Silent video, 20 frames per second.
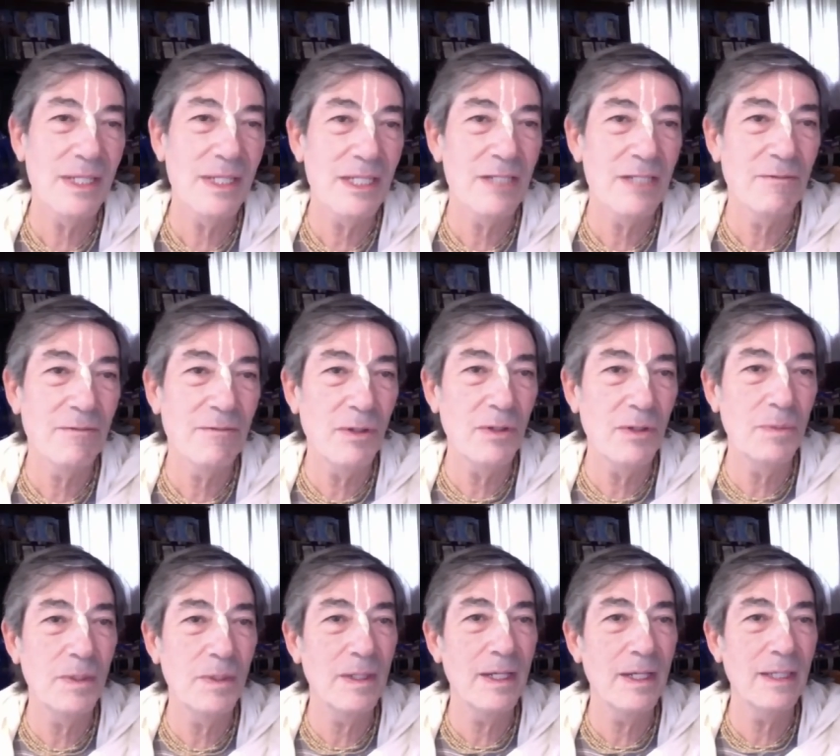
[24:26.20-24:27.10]
is followed,
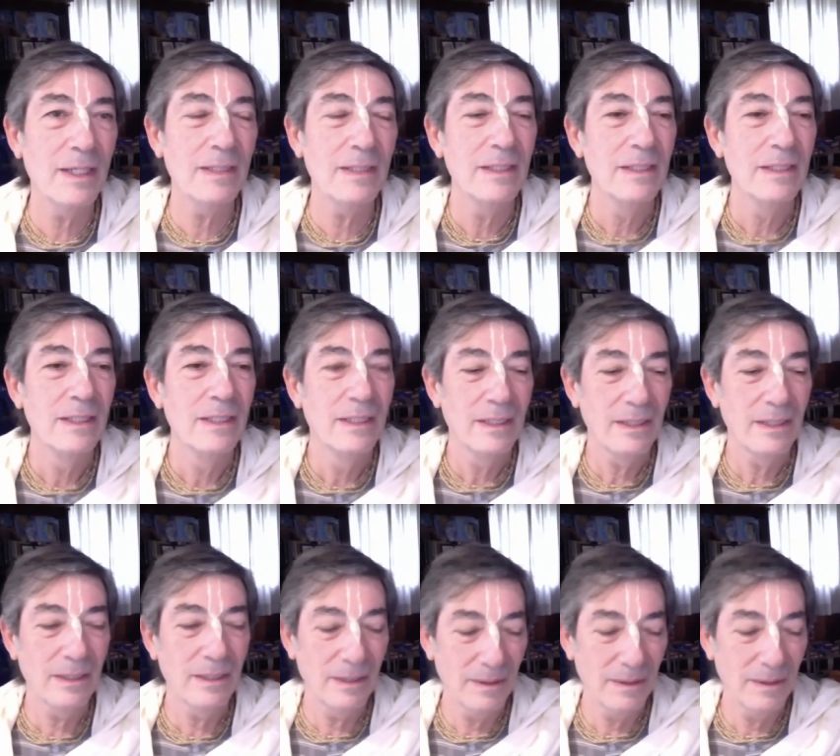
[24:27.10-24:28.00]
but like
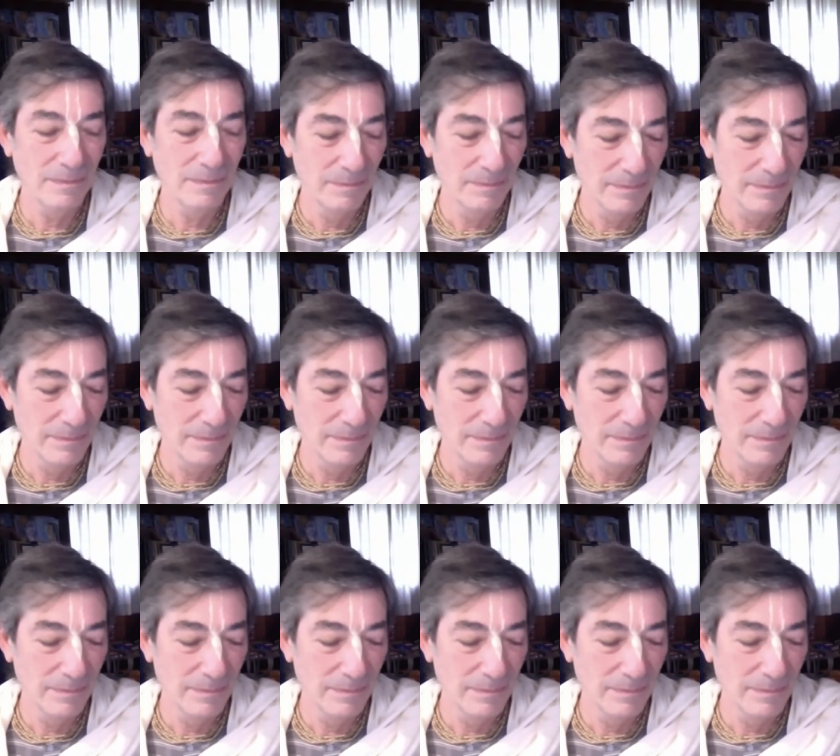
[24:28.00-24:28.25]
uh,